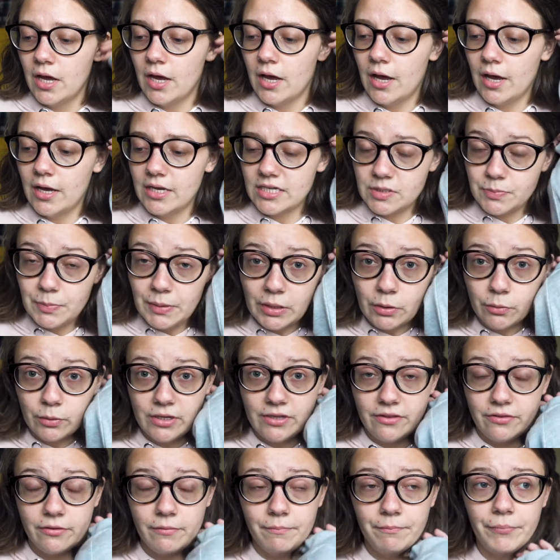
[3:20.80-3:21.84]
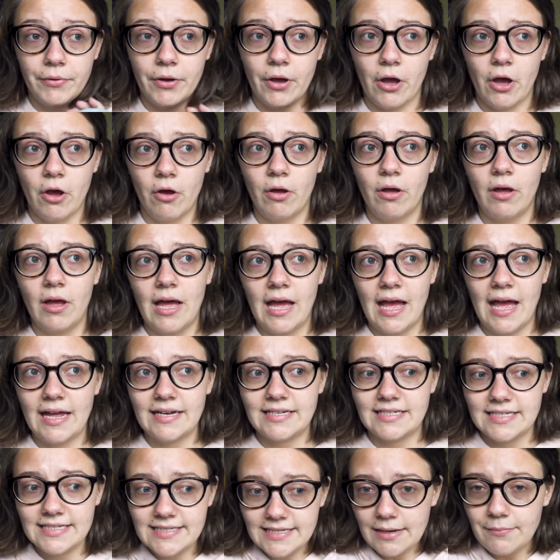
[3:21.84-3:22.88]
uh, speak with but at
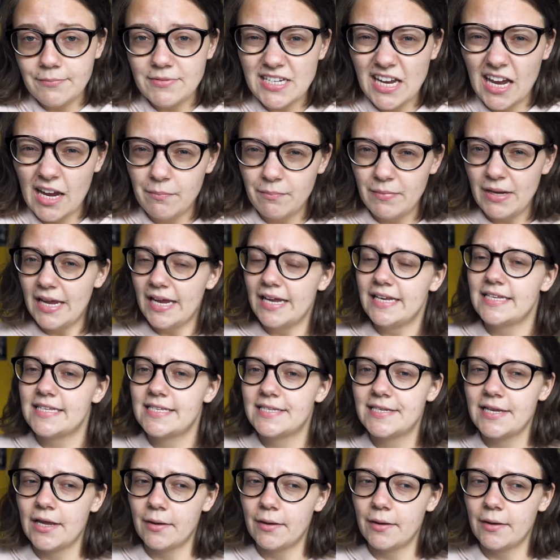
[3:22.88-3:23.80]
the same time it's